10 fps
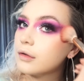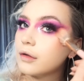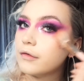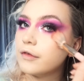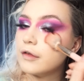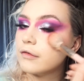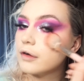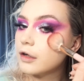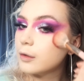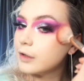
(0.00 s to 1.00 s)
Vieve are
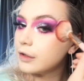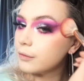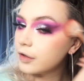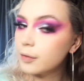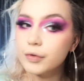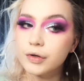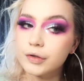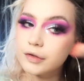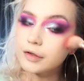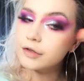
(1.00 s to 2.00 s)
coming out with a
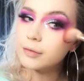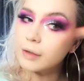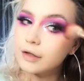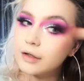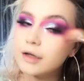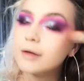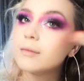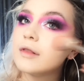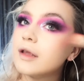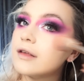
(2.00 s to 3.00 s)
bronzer as well, and I'm
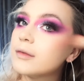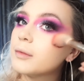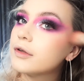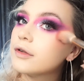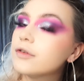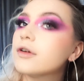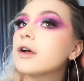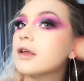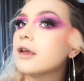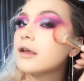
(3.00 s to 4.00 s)
desperate to
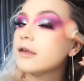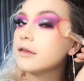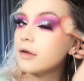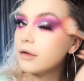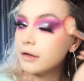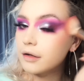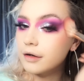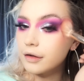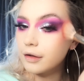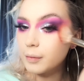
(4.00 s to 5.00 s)
try it because all their
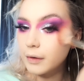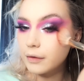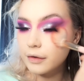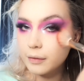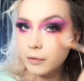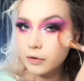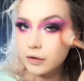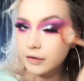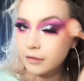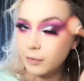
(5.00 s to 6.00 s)
other powder
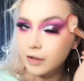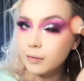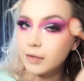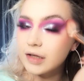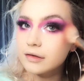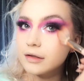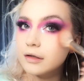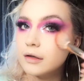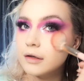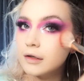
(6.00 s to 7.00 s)
products have been amazing.
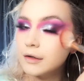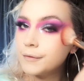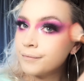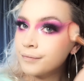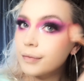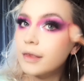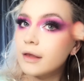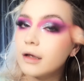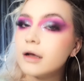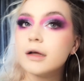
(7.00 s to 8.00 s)

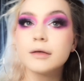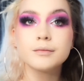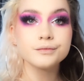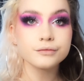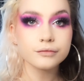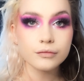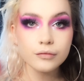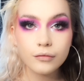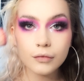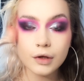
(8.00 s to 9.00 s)

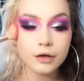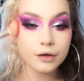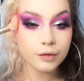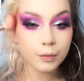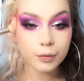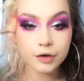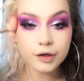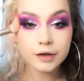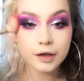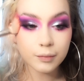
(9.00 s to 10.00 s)
The only
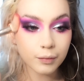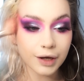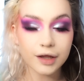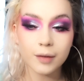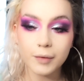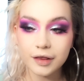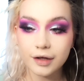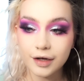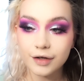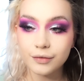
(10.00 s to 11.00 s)
product by them I
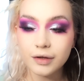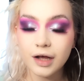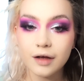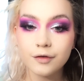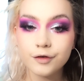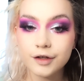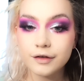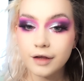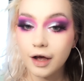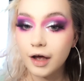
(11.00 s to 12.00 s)
think I don't have
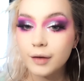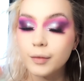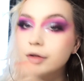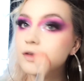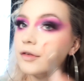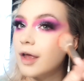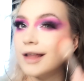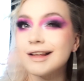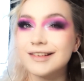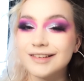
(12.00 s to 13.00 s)
is the eye ones,
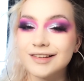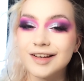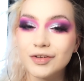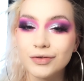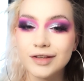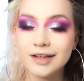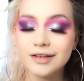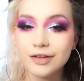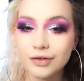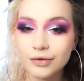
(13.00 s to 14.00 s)
and that's because I don't tend
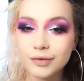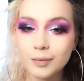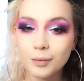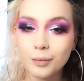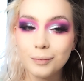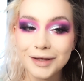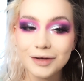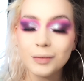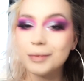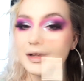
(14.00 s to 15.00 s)
to use
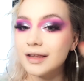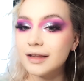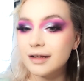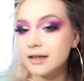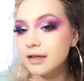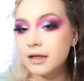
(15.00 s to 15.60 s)
makeup like that.